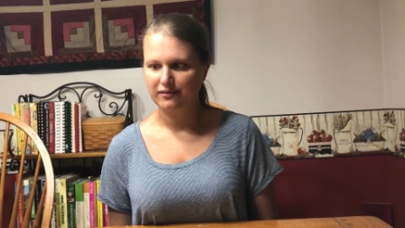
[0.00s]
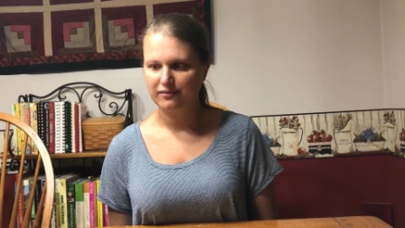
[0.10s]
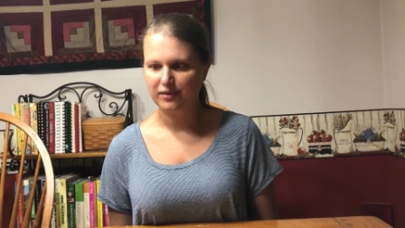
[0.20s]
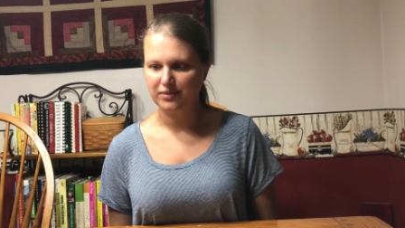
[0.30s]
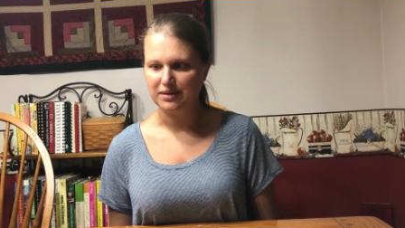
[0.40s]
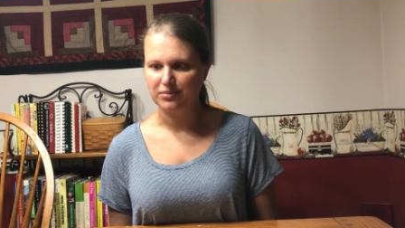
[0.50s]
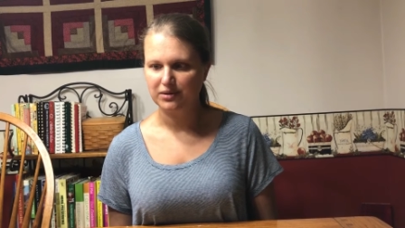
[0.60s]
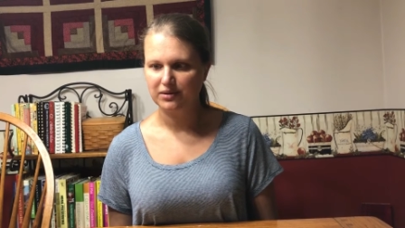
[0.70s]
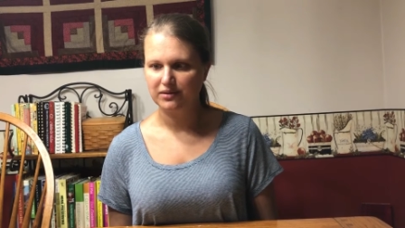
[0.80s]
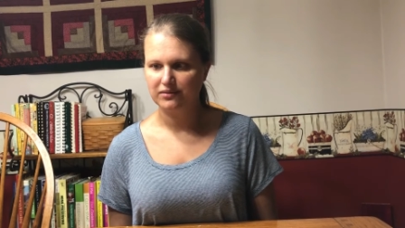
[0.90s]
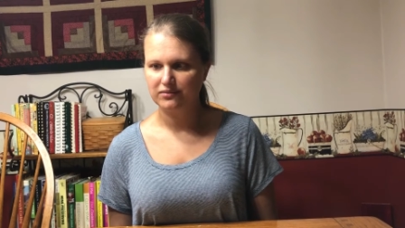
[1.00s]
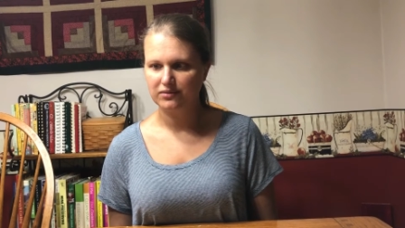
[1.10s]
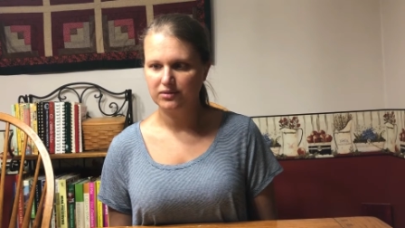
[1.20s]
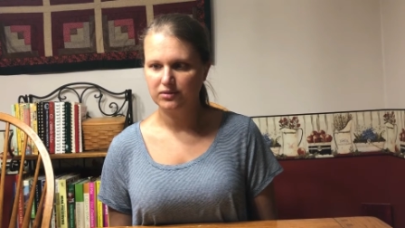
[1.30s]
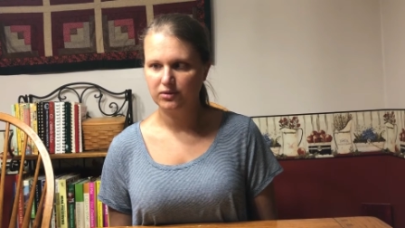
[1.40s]
for people
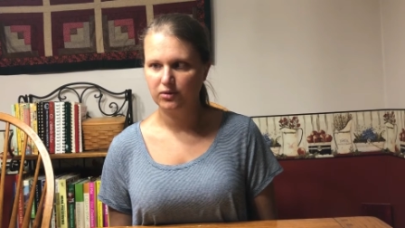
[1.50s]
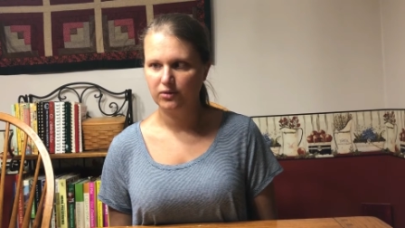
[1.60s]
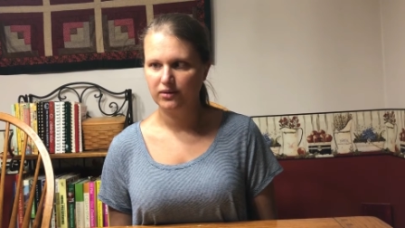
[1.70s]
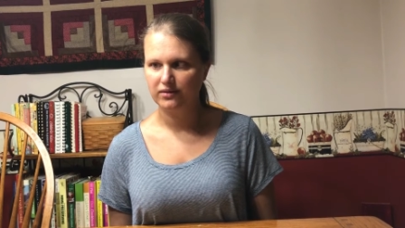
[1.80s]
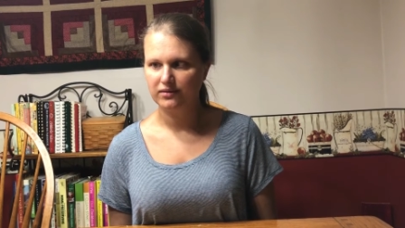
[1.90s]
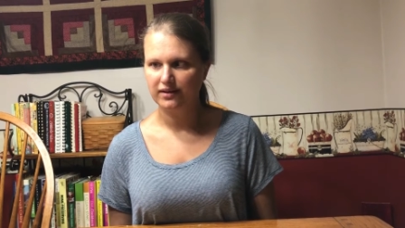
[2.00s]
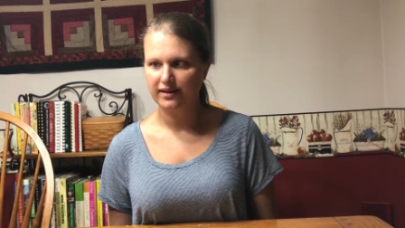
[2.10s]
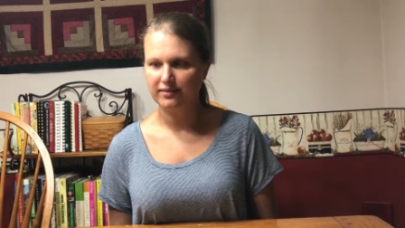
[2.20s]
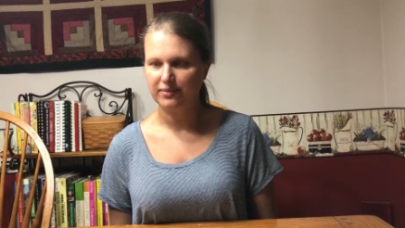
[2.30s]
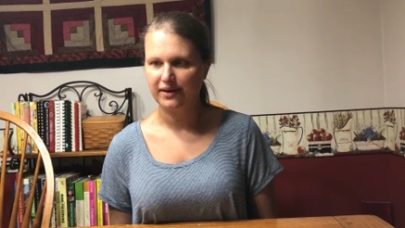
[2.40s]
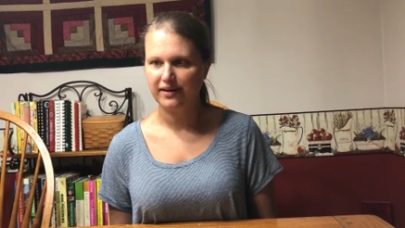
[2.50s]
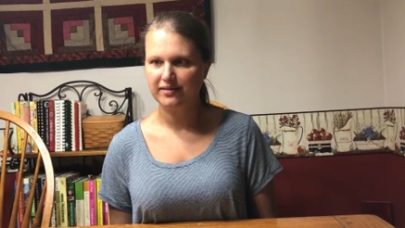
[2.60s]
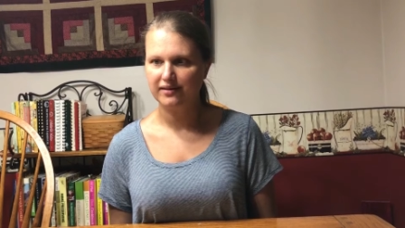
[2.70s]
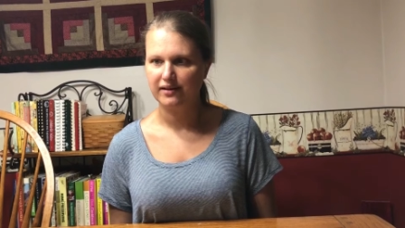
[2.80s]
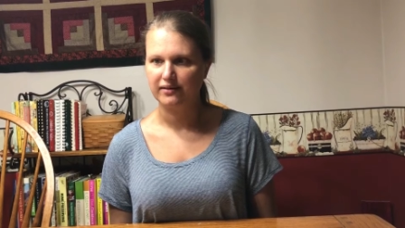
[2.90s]
who
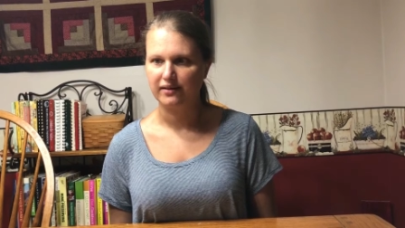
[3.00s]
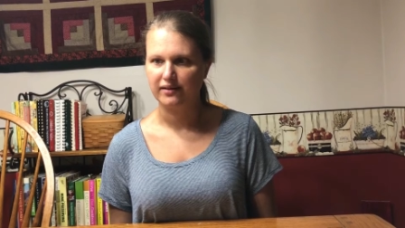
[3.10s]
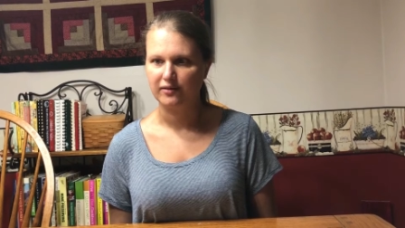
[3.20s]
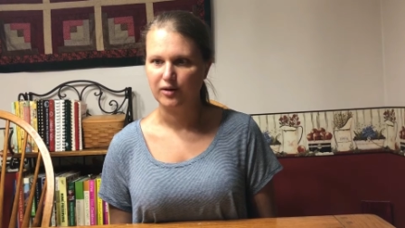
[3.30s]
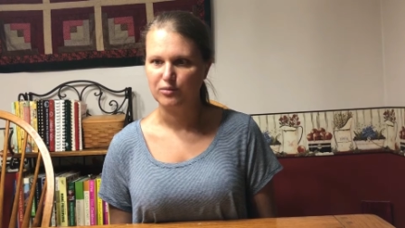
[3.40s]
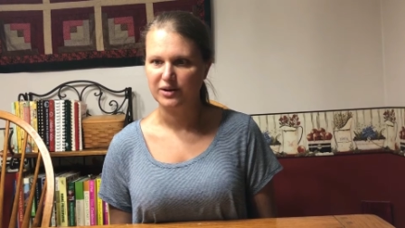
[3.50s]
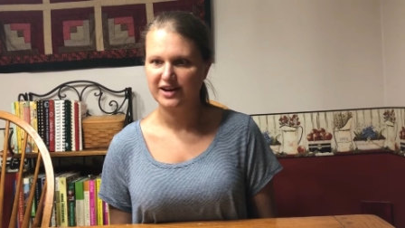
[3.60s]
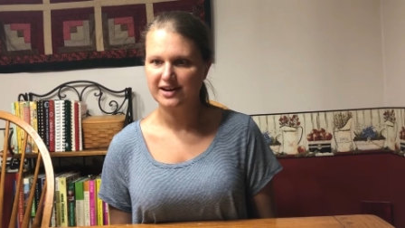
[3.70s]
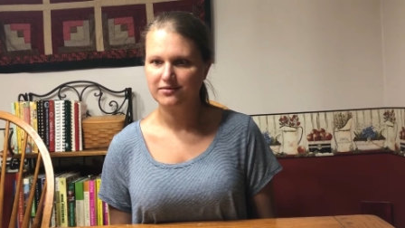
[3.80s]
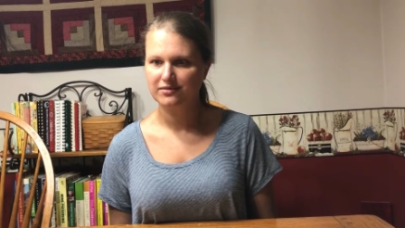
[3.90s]
experience hunger globally.